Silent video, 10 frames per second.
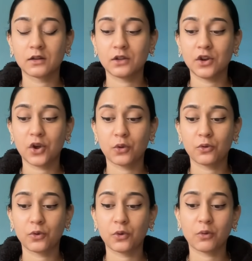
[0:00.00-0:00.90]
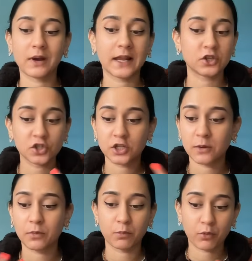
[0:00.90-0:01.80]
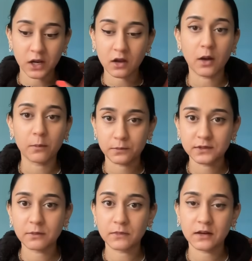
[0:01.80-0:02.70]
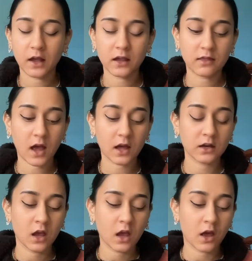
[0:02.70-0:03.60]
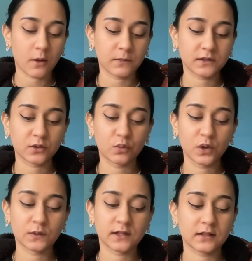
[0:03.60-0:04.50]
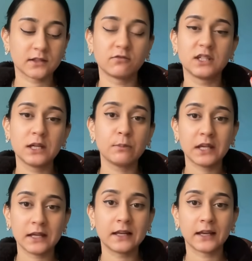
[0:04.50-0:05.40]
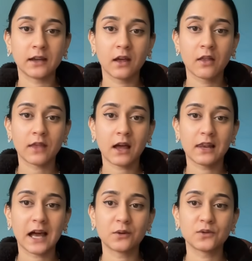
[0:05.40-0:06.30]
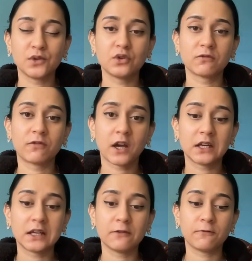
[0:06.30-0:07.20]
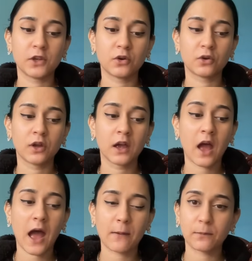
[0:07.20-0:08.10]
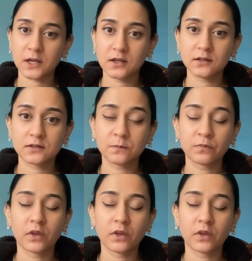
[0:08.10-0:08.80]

you know, through a relationship, a breakup, something like that, um, there's a real sense of deep healing that allows you to finally feel at peace.